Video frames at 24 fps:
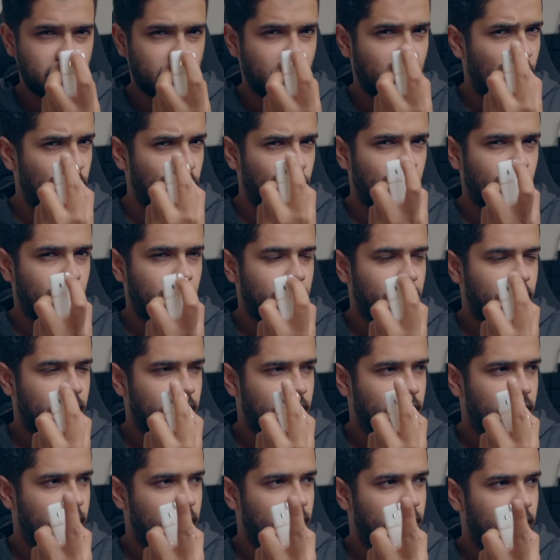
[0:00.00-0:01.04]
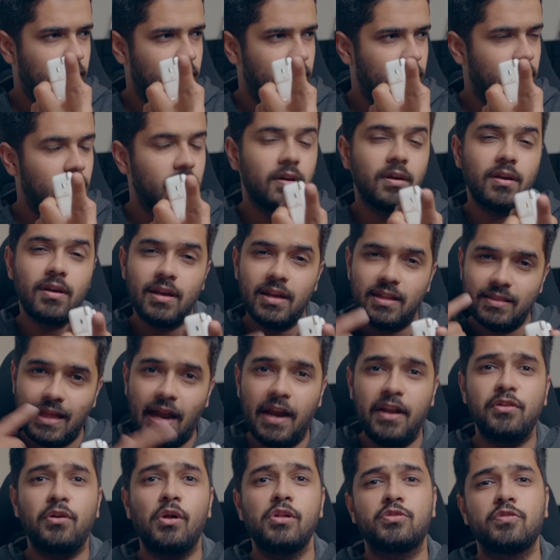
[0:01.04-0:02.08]
crown,
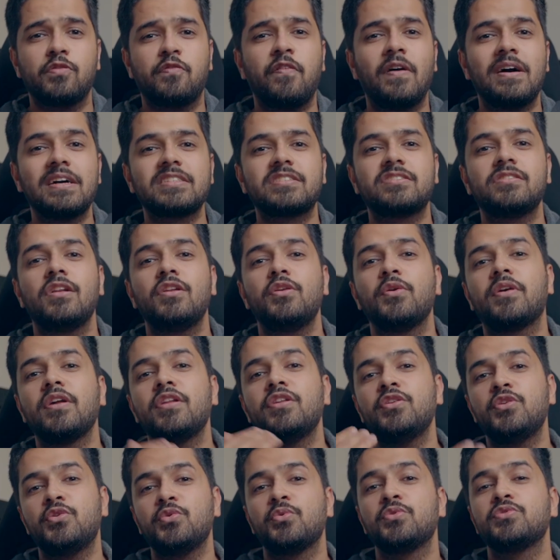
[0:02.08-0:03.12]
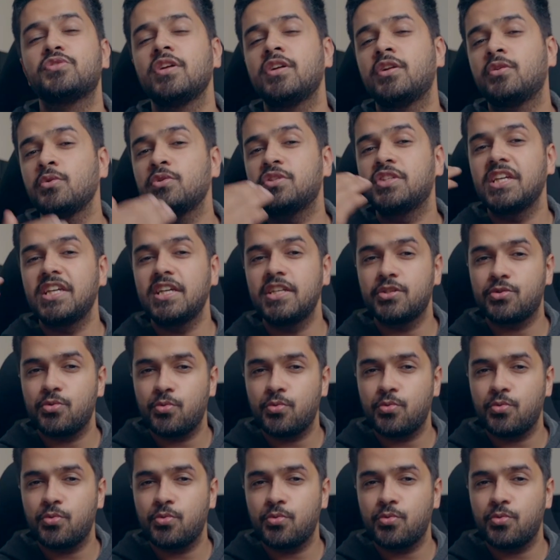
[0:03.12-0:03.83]
that is also functional. You can use it to change